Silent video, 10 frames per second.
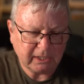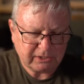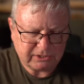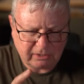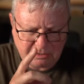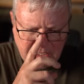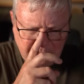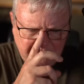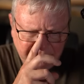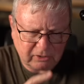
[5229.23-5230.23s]
So
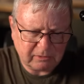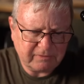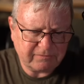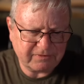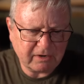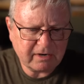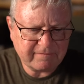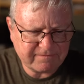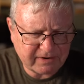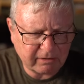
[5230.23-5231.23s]
um, I've got to be very,
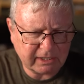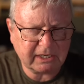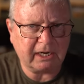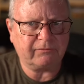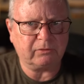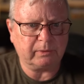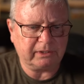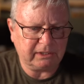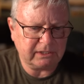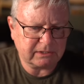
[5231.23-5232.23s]
very careful with
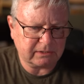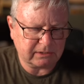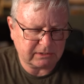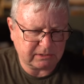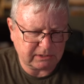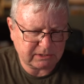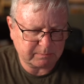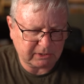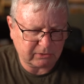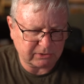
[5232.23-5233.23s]
these, this, this
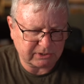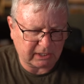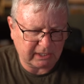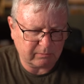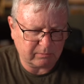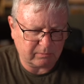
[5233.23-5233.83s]
because I,